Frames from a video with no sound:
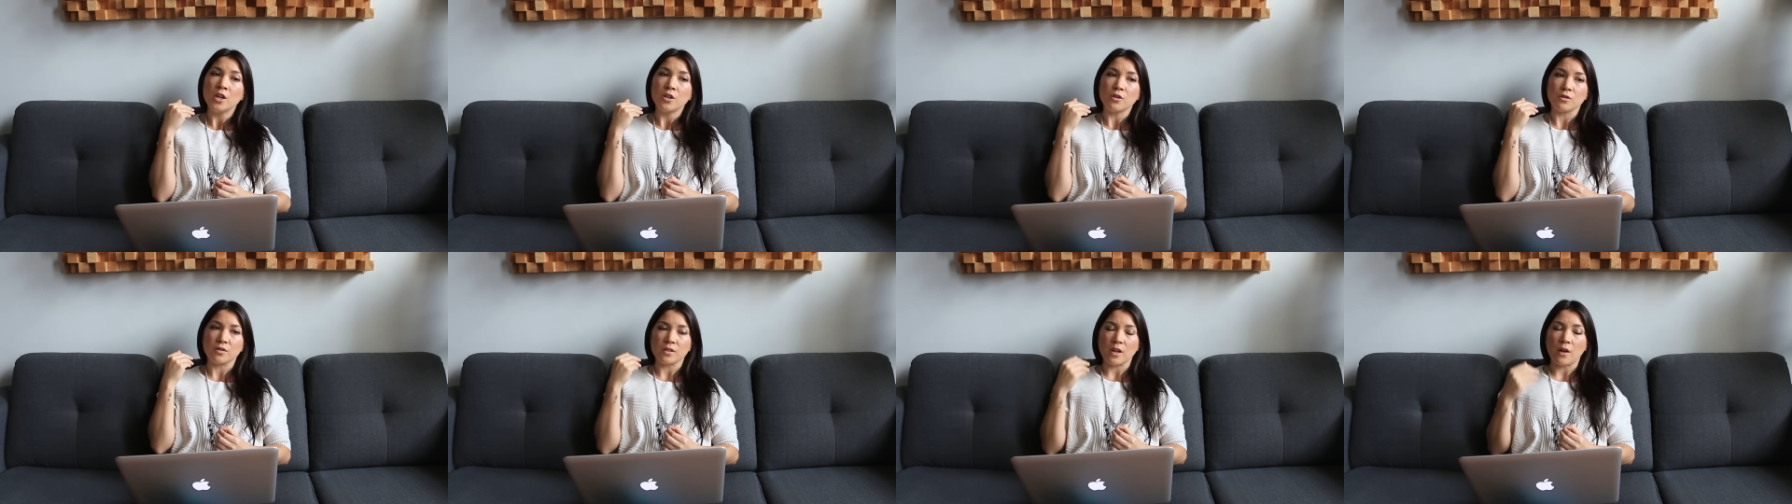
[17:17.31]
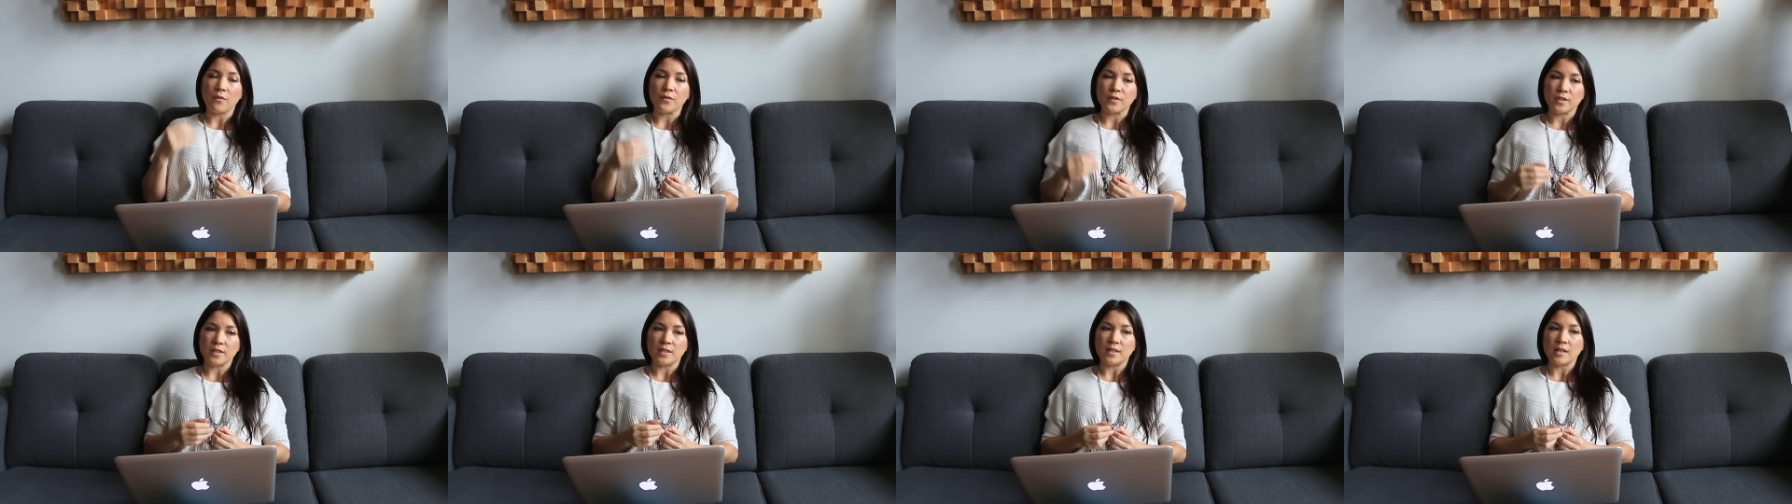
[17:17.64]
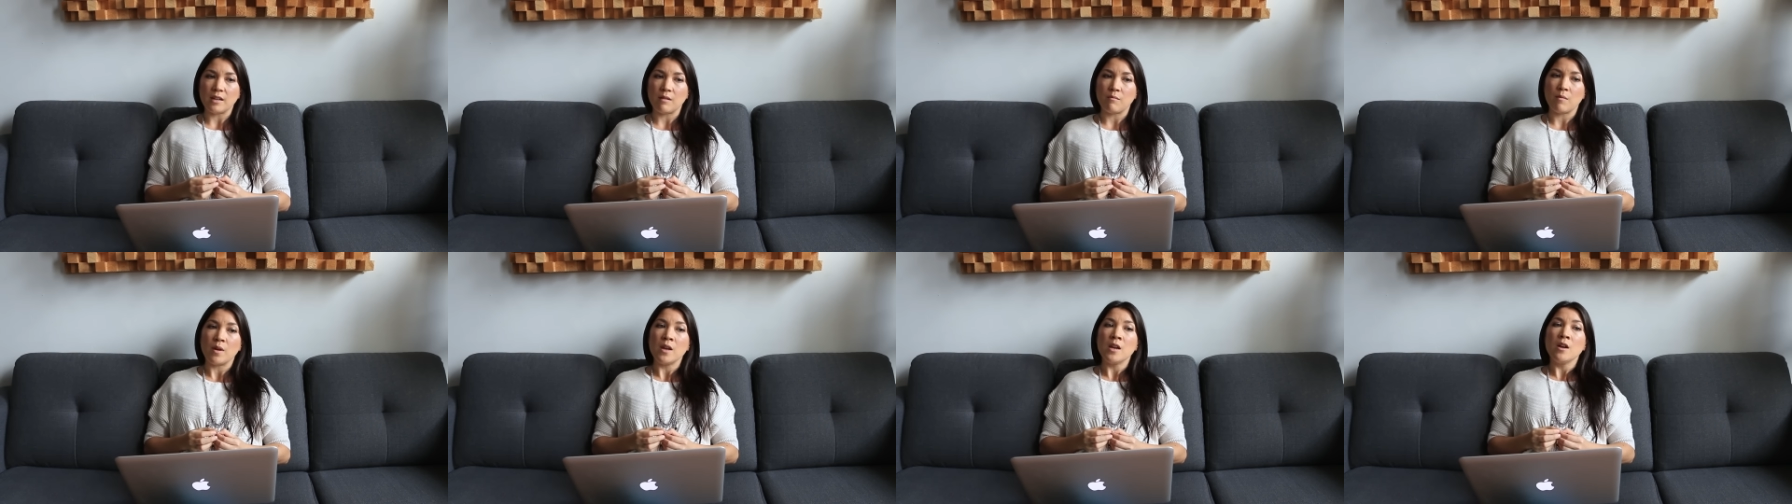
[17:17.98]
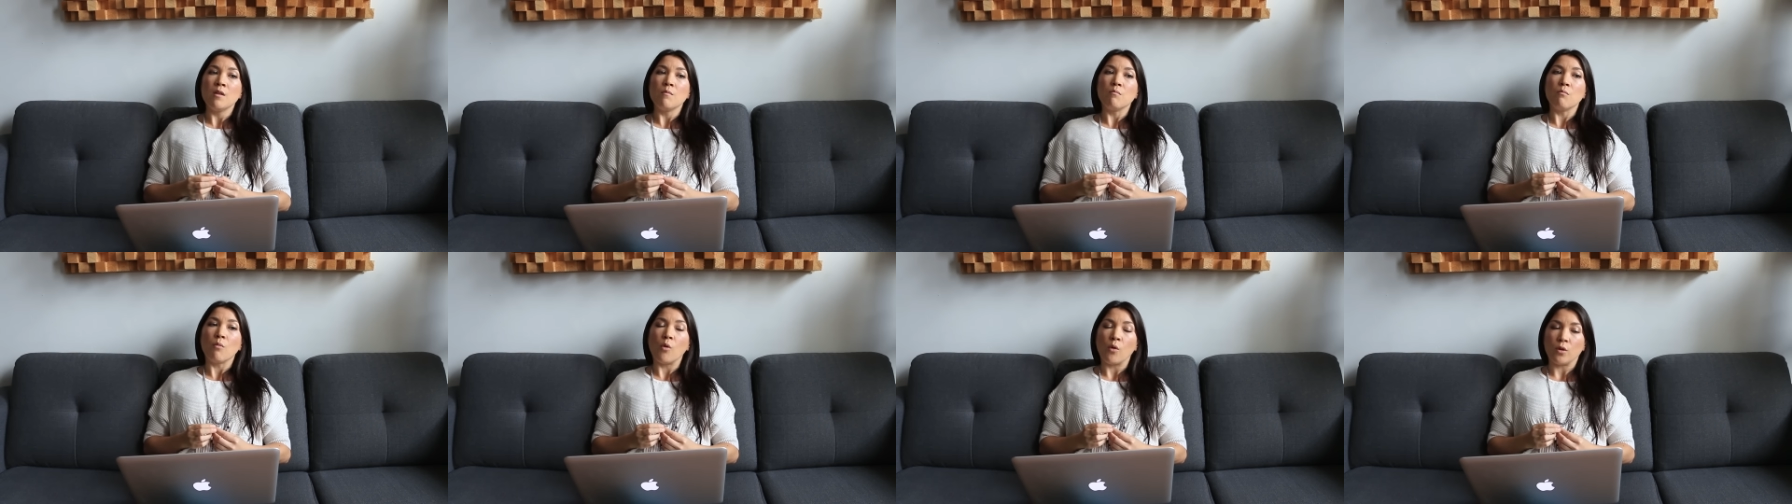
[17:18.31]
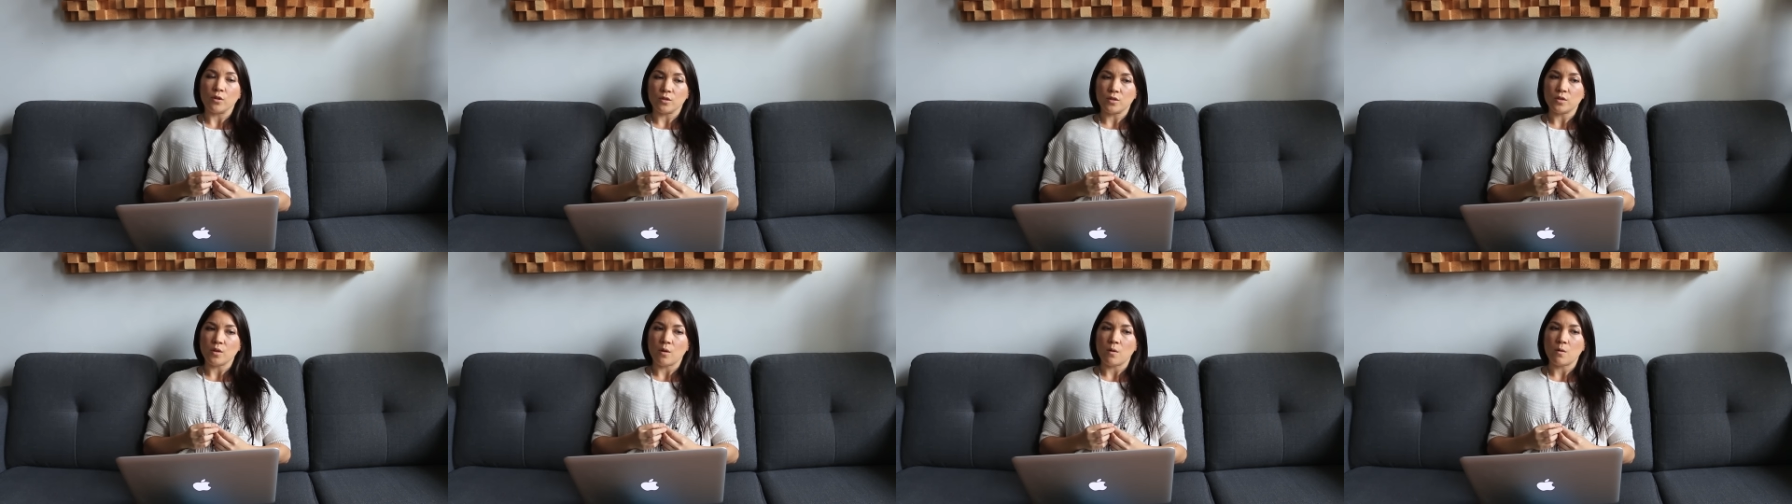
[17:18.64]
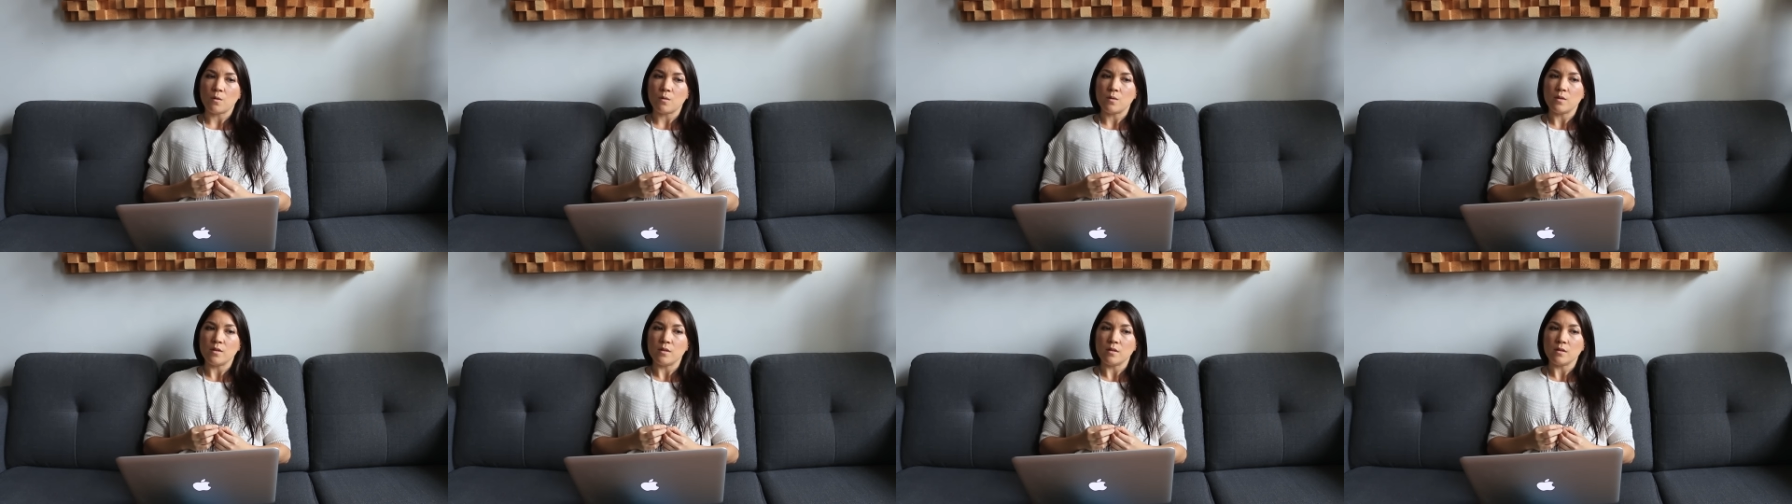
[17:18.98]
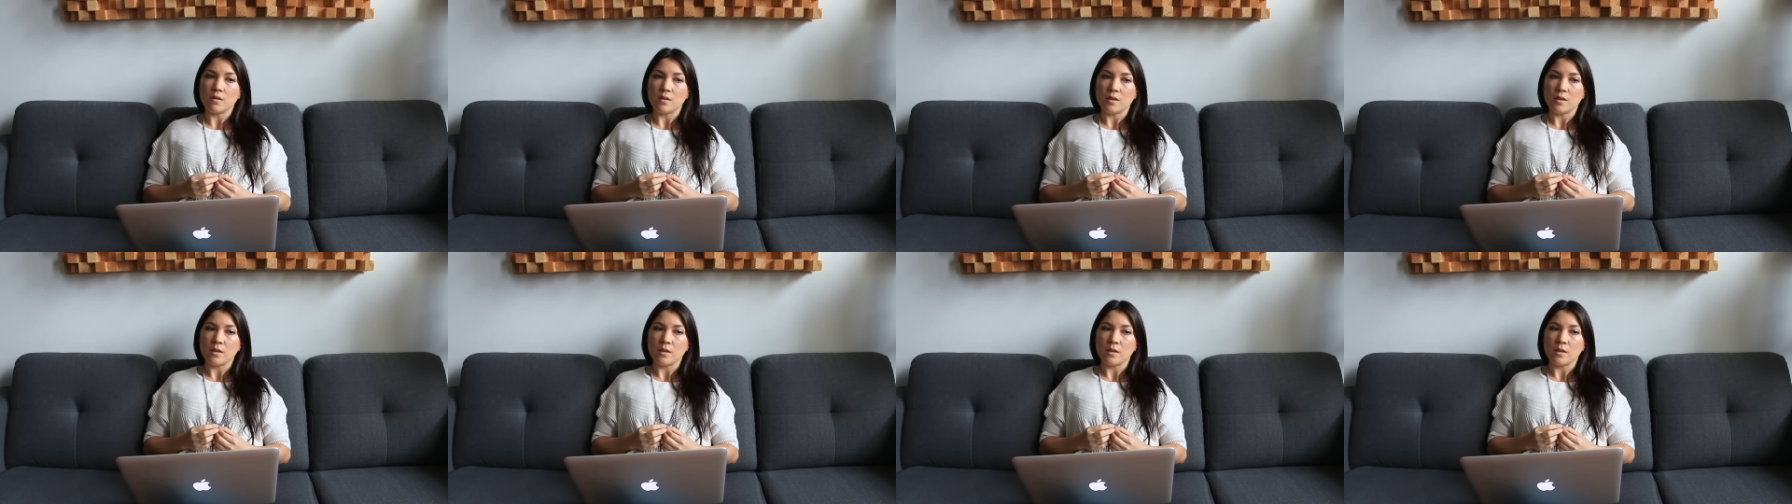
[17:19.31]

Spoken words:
your self-esteem more so